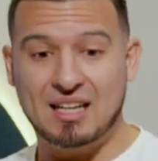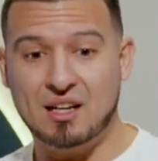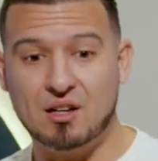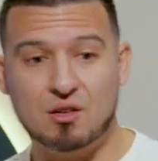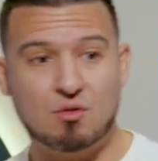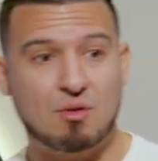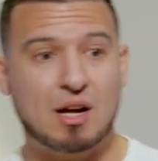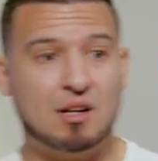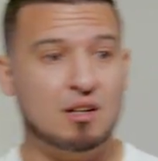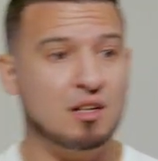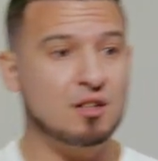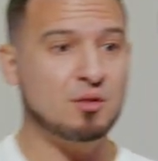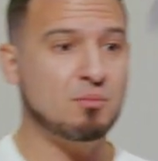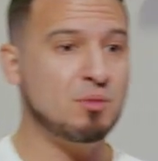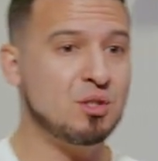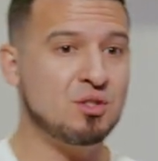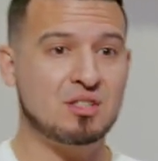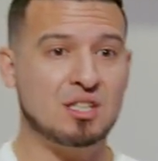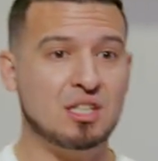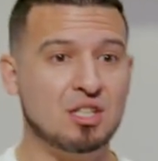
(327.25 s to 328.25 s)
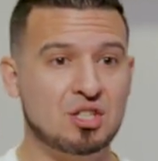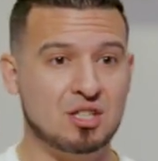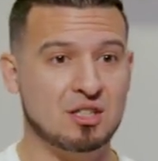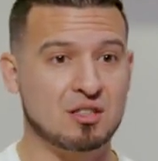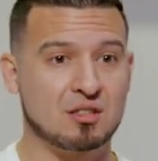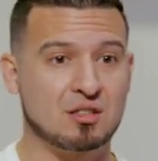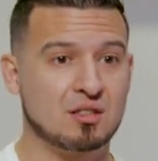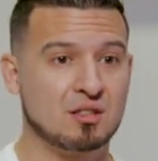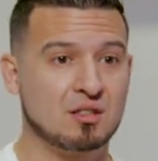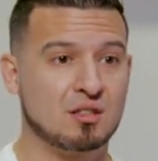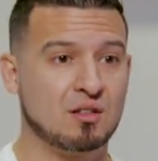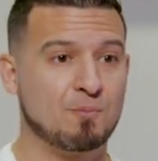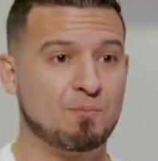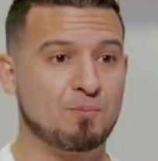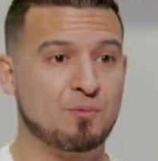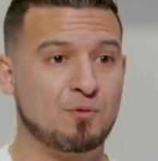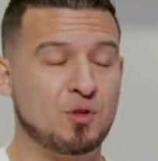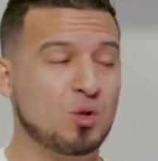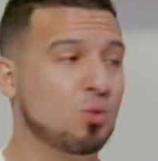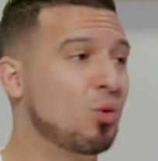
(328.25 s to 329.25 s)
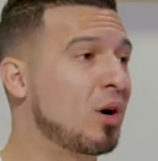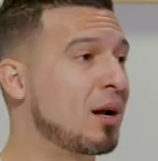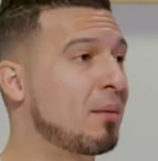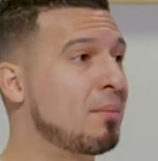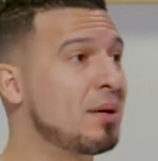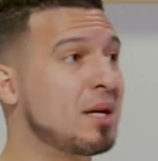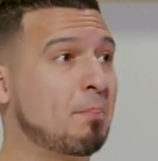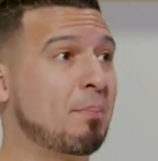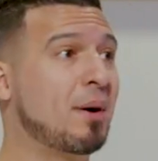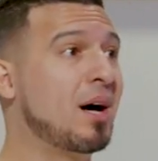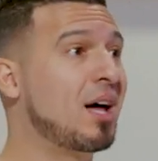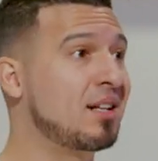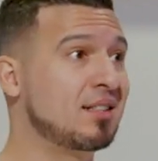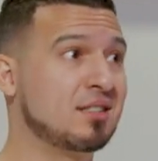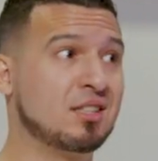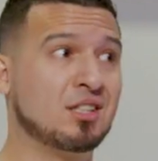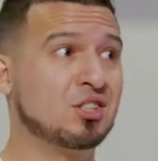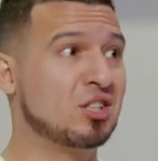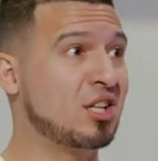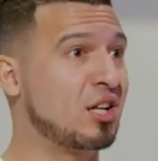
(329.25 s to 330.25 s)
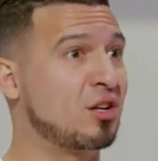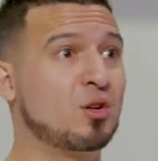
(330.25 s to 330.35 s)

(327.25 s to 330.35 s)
get around other musicians. If you want to be a politician,